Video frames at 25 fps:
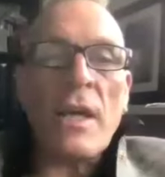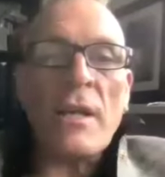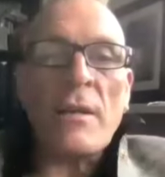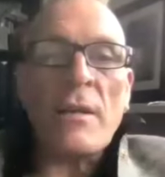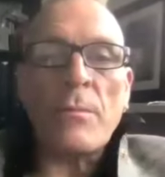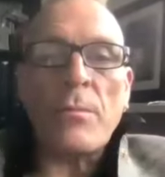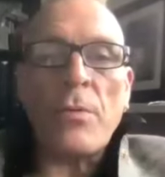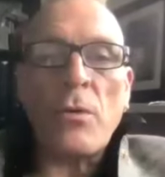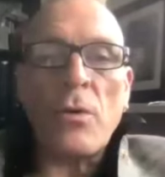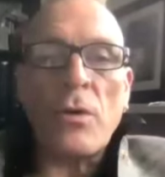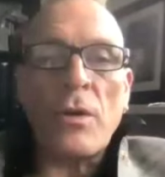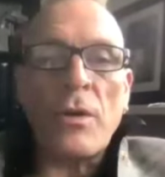
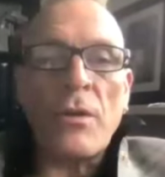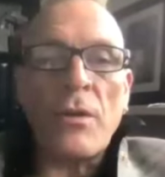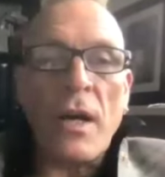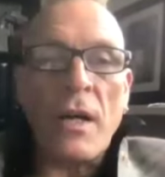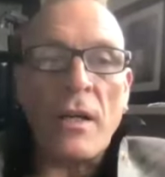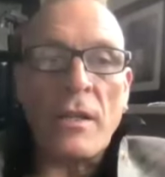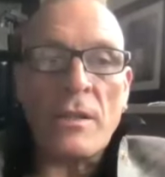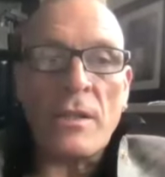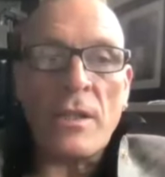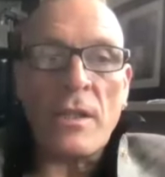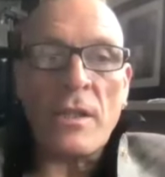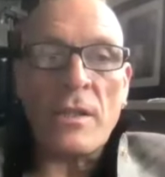end point of
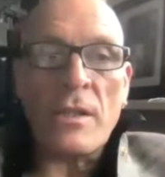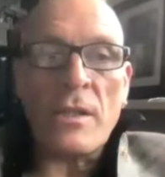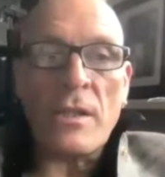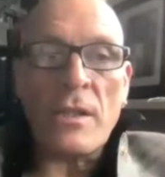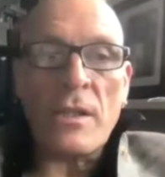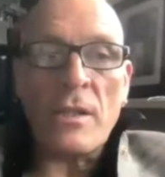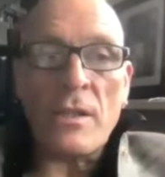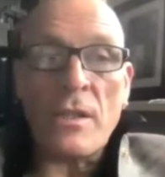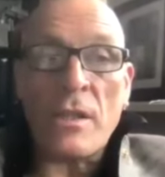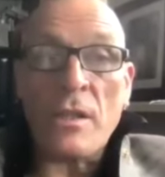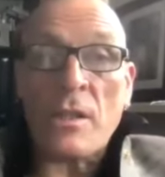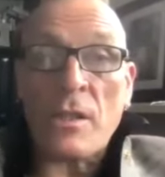that?
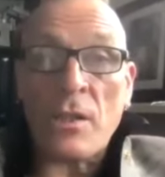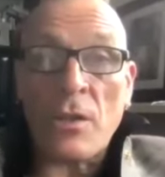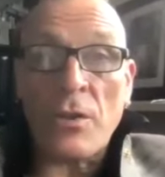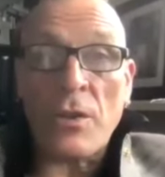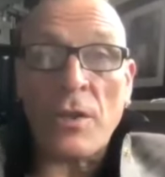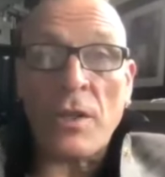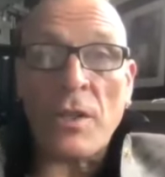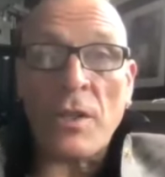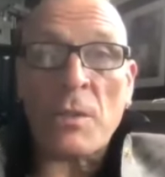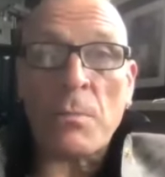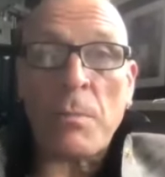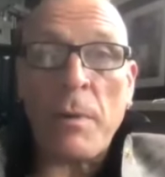Is this still
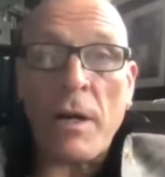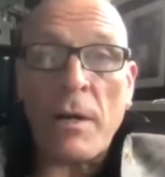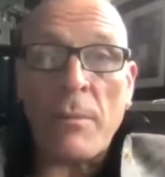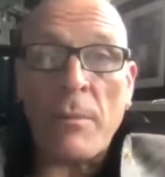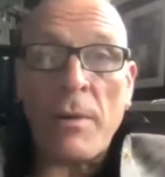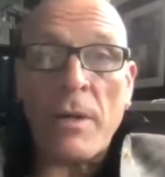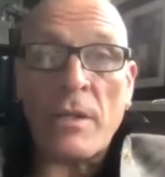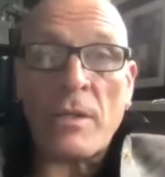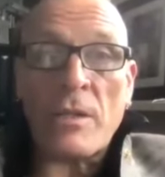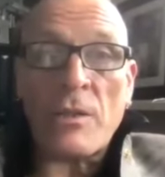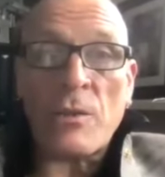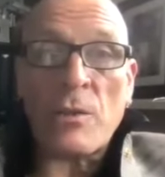an
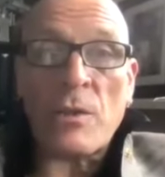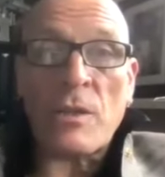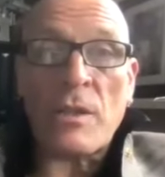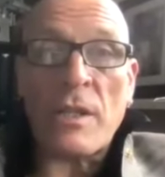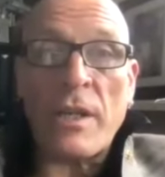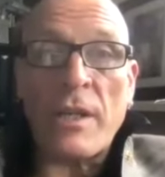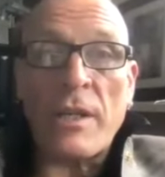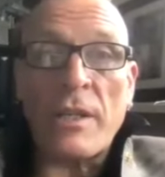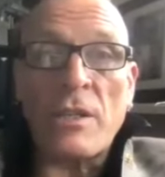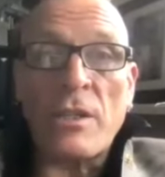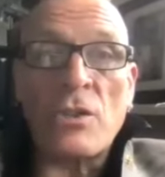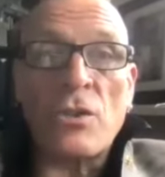experimental
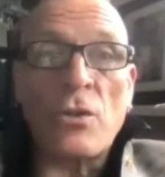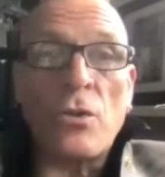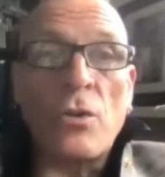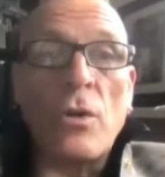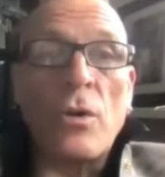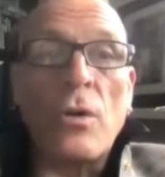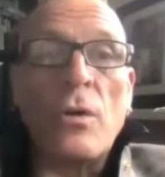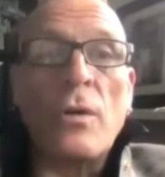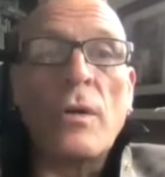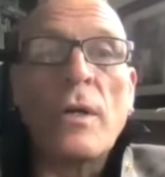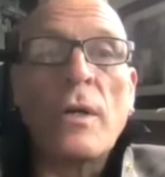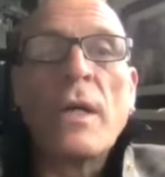stage,
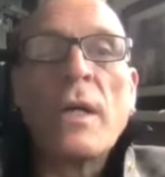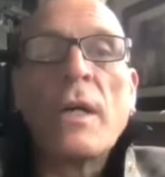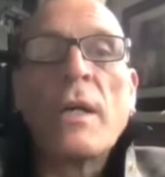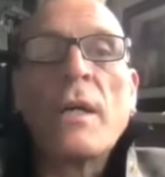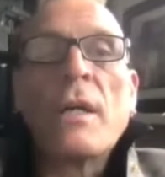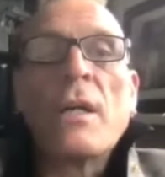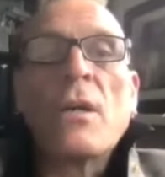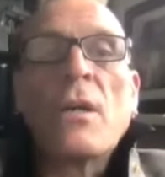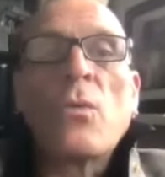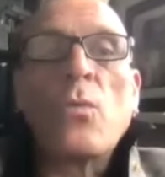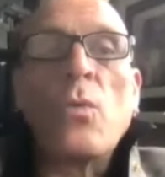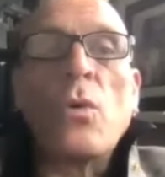or
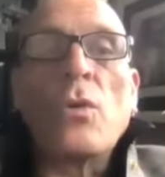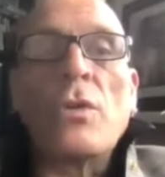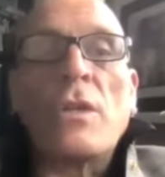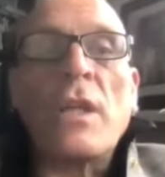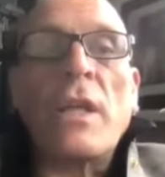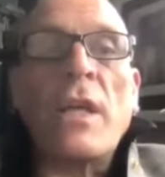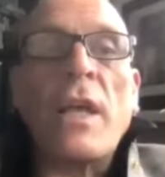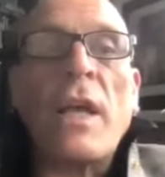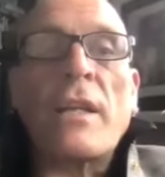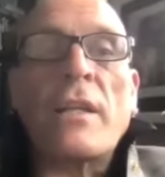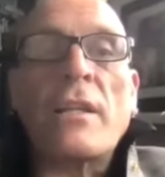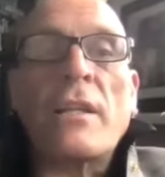would
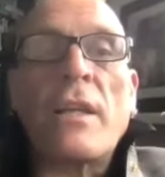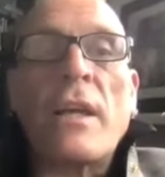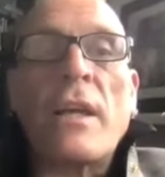the end